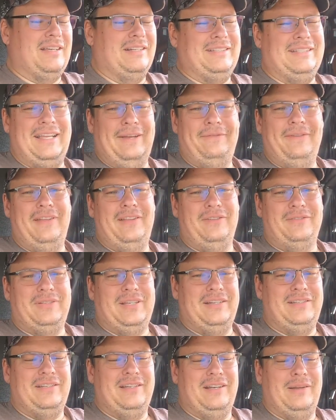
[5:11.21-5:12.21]
They definitely don't
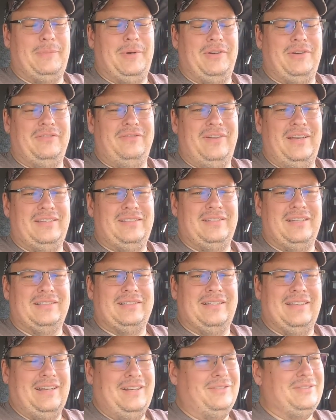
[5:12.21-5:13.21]
teach you about
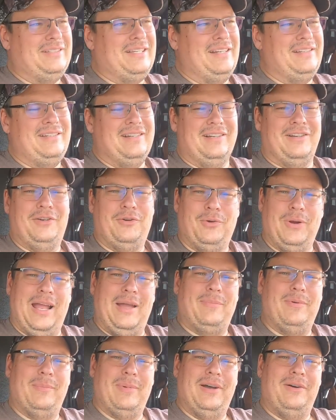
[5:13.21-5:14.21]
investing. They don't teach you
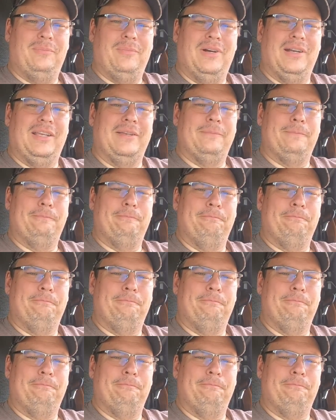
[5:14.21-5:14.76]
crap about money.